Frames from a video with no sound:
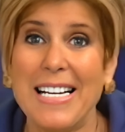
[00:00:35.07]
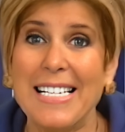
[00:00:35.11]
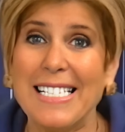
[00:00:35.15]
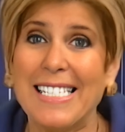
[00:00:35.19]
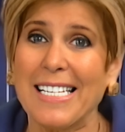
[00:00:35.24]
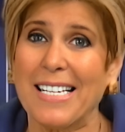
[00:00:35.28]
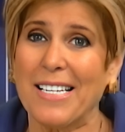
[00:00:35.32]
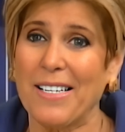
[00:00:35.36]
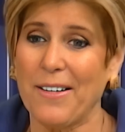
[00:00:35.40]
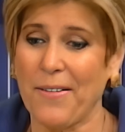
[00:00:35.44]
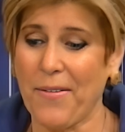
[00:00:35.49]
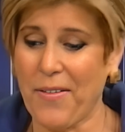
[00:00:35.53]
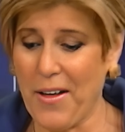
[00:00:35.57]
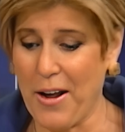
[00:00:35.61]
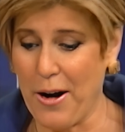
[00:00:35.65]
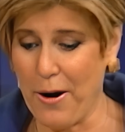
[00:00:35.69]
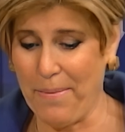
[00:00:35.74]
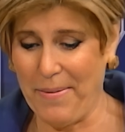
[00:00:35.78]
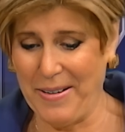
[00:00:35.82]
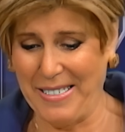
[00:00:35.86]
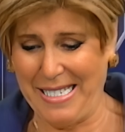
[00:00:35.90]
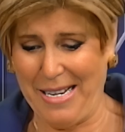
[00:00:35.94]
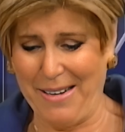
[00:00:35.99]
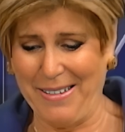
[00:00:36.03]
Physical
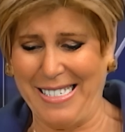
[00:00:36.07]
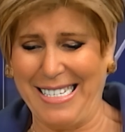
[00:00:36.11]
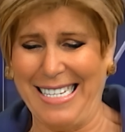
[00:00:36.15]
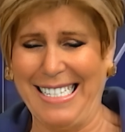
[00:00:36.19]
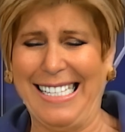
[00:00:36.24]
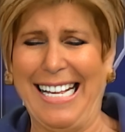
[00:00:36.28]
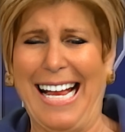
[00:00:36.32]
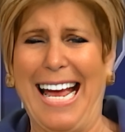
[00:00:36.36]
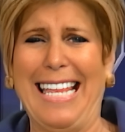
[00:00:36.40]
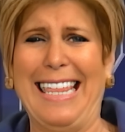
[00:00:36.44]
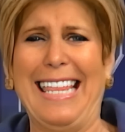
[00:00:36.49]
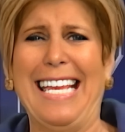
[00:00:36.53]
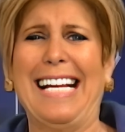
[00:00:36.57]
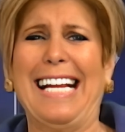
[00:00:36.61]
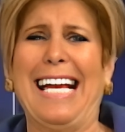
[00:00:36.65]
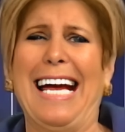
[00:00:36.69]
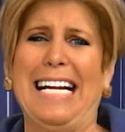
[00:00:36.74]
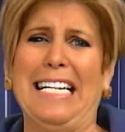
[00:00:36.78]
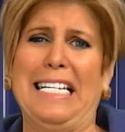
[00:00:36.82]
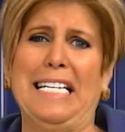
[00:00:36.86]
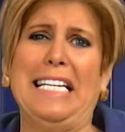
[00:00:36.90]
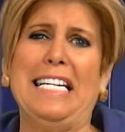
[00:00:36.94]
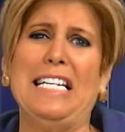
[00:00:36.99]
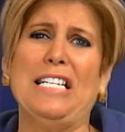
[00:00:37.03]
therapist. I was going to say, I think I
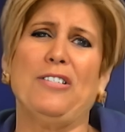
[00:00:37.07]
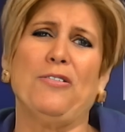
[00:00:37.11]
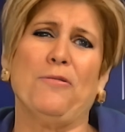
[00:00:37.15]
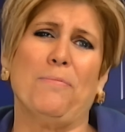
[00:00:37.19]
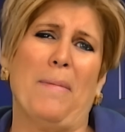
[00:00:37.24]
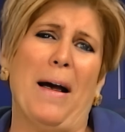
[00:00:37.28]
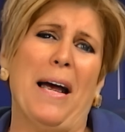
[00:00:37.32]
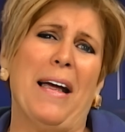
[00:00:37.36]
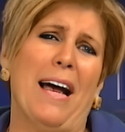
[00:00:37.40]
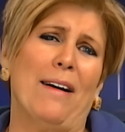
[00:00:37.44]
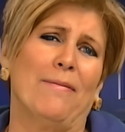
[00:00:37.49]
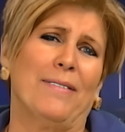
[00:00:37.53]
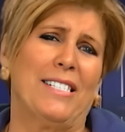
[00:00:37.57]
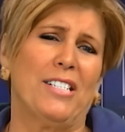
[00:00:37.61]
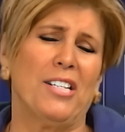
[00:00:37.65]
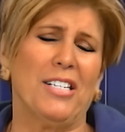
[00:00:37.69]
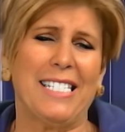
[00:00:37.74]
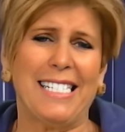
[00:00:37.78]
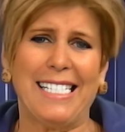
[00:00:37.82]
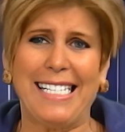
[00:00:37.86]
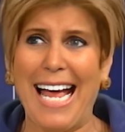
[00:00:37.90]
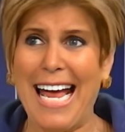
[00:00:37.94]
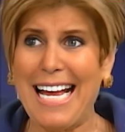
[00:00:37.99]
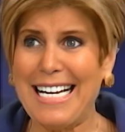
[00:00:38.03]
need you. I was
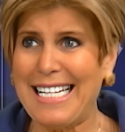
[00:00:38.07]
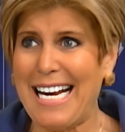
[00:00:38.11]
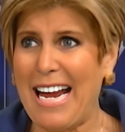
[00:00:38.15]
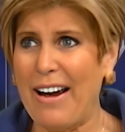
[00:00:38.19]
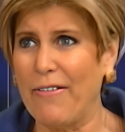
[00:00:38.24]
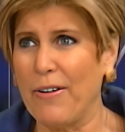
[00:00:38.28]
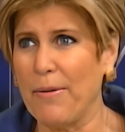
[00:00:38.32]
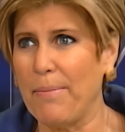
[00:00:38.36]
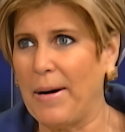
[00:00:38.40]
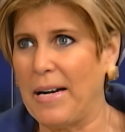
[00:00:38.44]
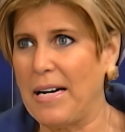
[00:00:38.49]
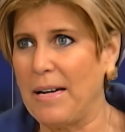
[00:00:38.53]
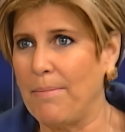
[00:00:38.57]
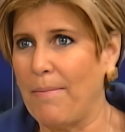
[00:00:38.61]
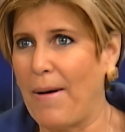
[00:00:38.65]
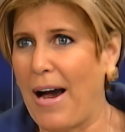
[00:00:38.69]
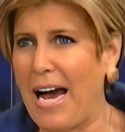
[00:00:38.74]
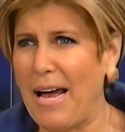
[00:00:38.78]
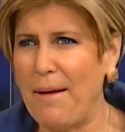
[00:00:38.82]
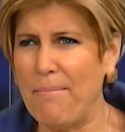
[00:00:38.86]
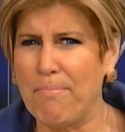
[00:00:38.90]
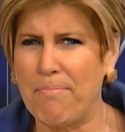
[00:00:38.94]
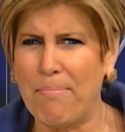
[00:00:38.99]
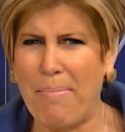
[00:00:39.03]
just saying to everybody,
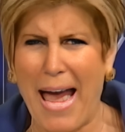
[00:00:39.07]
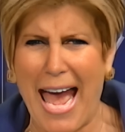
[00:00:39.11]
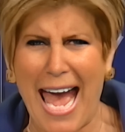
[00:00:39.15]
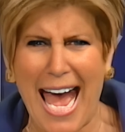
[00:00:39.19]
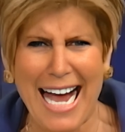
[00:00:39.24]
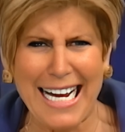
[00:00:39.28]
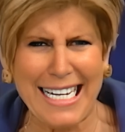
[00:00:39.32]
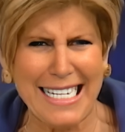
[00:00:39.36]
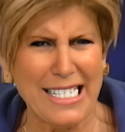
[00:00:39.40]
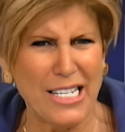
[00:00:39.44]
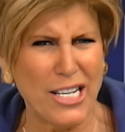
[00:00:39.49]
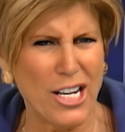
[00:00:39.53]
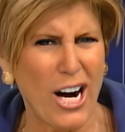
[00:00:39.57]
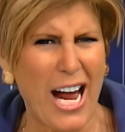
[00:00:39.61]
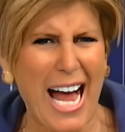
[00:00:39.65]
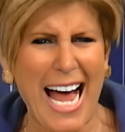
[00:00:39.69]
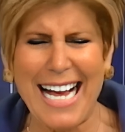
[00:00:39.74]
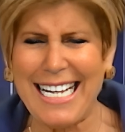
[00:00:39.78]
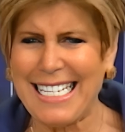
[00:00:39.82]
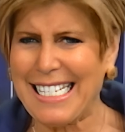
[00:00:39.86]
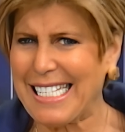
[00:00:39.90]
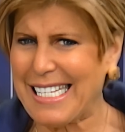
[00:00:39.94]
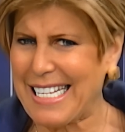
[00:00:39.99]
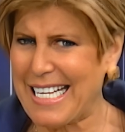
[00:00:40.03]
my back,
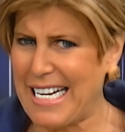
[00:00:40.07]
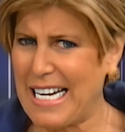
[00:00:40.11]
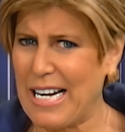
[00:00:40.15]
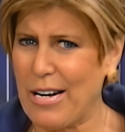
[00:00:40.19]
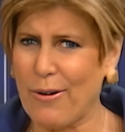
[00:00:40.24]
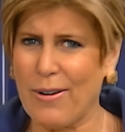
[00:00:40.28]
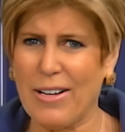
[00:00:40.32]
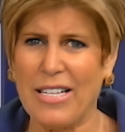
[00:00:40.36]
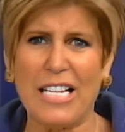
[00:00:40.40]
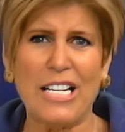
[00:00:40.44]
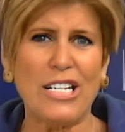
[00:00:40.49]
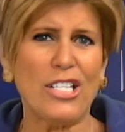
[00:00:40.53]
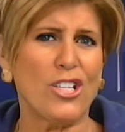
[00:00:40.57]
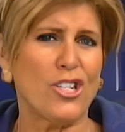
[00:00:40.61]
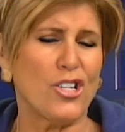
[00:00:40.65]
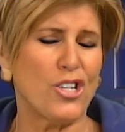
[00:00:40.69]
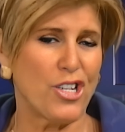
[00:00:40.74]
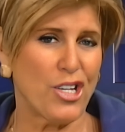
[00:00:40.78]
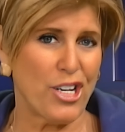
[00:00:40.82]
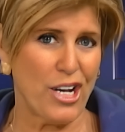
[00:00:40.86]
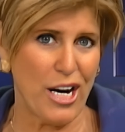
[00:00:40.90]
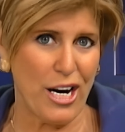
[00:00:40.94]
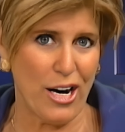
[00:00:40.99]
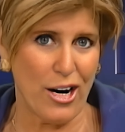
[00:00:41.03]
I sit here in this
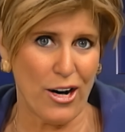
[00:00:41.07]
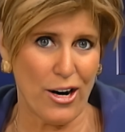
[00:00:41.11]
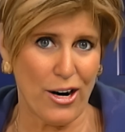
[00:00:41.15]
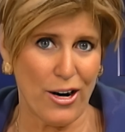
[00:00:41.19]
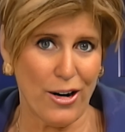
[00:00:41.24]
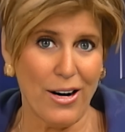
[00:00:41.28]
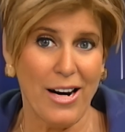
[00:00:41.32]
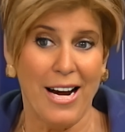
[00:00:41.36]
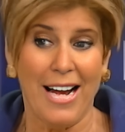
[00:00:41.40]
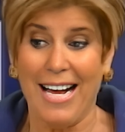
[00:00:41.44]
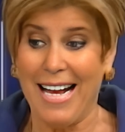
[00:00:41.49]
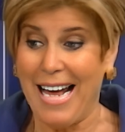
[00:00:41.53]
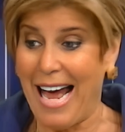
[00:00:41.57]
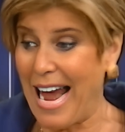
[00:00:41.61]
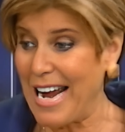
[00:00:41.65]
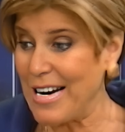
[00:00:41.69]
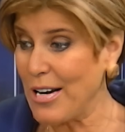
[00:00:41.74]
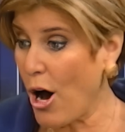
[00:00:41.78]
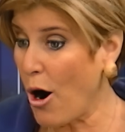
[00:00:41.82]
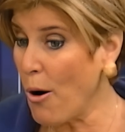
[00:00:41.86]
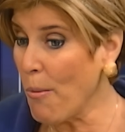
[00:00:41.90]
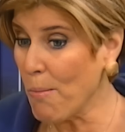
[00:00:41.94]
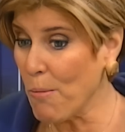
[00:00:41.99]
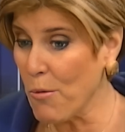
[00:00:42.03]
chair. I
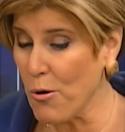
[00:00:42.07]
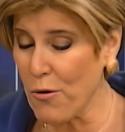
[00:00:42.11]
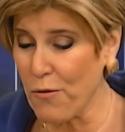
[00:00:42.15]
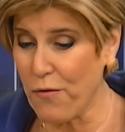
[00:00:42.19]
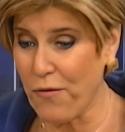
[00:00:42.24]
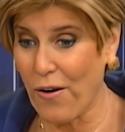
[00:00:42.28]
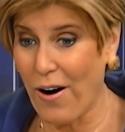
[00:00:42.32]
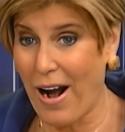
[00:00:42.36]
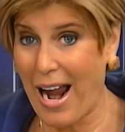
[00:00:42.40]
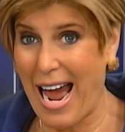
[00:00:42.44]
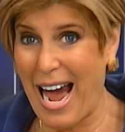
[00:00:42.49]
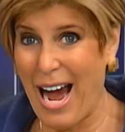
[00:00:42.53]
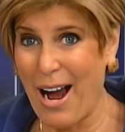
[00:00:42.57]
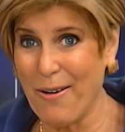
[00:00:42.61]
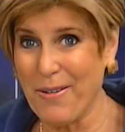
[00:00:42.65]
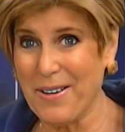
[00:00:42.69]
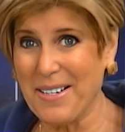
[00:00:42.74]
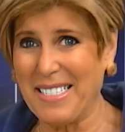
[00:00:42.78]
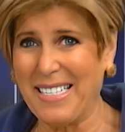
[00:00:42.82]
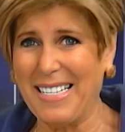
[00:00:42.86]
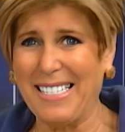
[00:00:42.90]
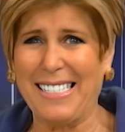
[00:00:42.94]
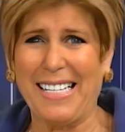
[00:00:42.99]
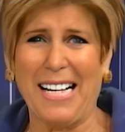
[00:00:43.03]
don't move for
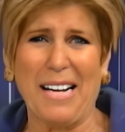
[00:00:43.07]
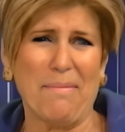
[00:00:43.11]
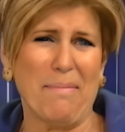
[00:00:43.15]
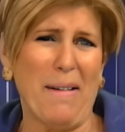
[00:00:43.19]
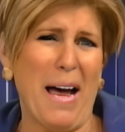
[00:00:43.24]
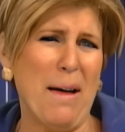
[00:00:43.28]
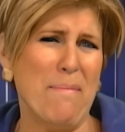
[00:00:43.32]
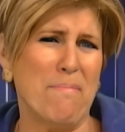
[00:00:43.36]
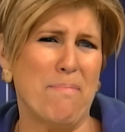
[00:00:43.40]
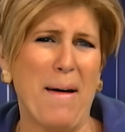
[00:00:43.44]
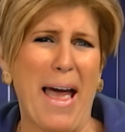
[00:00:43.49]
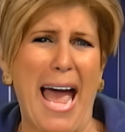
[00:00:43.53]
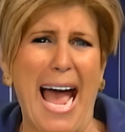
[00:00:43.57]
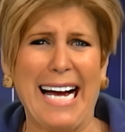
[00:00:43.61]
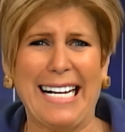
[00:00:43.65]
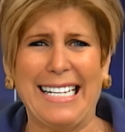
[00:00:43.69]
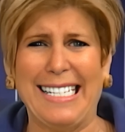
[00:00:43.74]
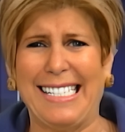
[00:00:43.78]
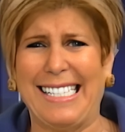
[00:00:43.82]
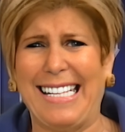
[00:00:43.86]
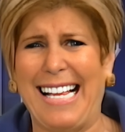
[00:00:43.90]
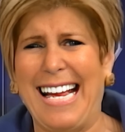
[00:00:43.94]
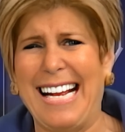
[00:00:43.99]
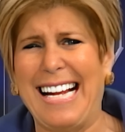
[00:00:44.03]
hours. It's like, my back
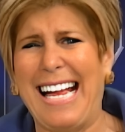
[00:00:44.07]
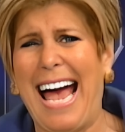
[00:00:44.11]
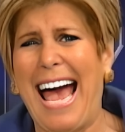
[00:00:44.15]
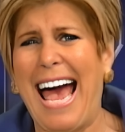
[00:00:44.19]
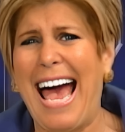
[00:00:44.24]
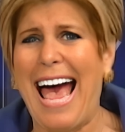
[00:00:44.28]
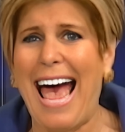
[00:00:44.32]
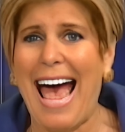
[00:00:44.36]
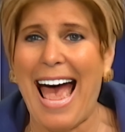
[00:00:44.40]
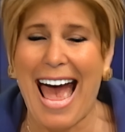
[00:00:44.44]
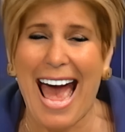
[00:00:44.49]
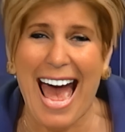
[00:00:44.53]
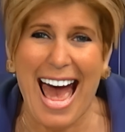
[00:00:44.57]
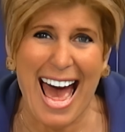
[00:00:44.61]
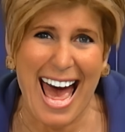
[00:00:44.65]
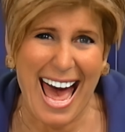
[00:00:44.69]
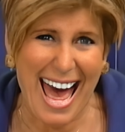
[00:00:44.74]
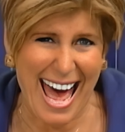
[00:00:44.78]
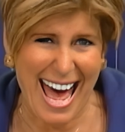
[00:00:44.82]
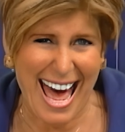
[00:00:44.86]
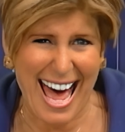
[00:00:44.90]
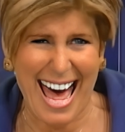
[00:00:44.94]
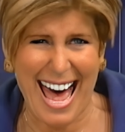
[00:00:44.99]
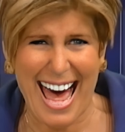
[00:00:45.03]
is like,
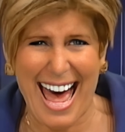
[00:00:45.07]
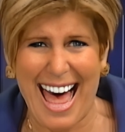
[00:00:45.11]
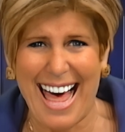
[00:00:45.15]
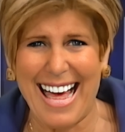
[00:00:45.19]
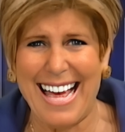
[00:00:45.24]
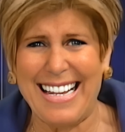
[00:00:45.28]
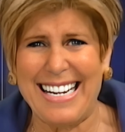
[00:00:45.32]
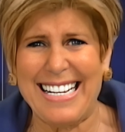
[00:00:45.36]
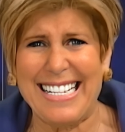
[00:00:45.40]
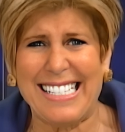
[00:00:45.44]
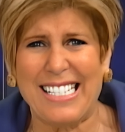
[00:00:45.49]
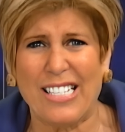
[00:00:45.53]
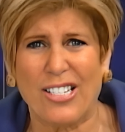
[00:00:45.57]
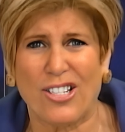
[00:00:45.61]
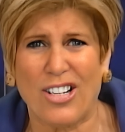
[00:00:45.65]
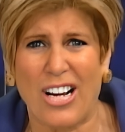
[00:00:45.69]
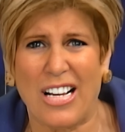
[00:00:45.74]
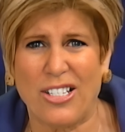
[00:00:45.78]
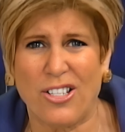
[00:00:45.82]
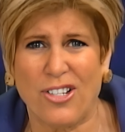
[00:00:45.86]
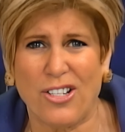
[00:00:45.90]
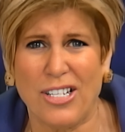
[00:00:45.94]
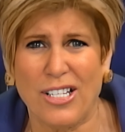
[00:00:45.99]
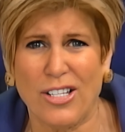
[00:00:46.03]
Any
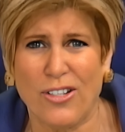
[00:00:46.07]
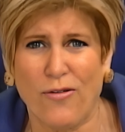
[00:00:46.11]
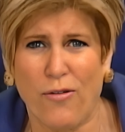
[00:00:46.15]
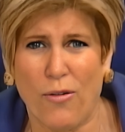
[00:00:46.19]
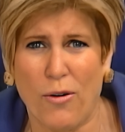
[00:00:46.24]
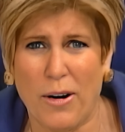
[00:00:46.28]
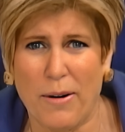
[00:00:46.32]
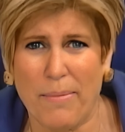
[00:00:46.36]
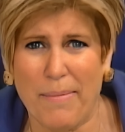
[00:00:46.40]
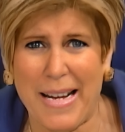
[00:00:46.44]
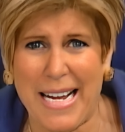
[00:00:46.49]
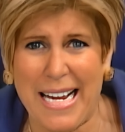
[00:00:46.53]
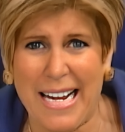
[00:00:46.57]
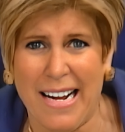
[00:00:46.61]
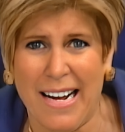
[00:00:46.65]
suggestions for me?